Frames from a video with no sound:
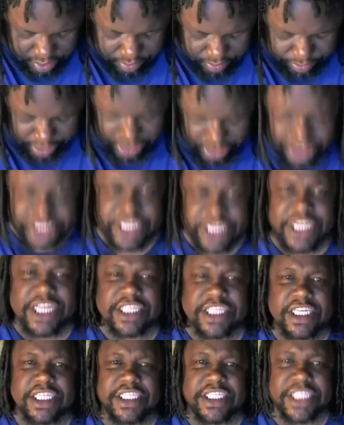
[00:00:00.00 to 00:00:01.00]
But
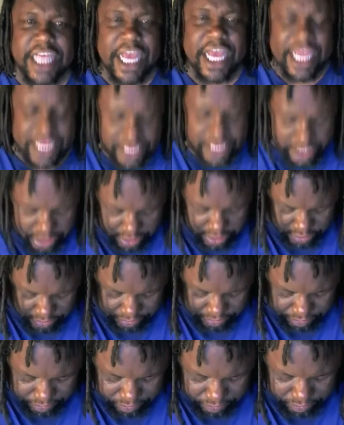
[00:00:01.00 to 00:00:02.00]
Jesus said,
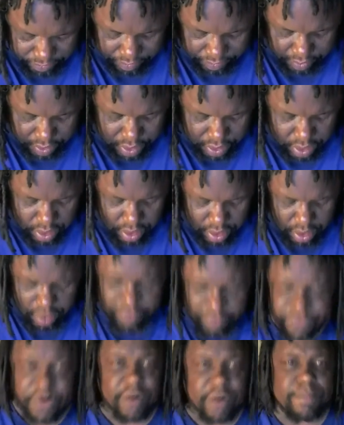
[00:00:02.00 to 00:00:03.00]

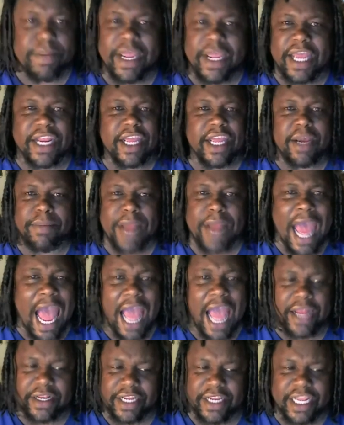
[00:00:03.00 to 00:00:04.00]
Forbid him not.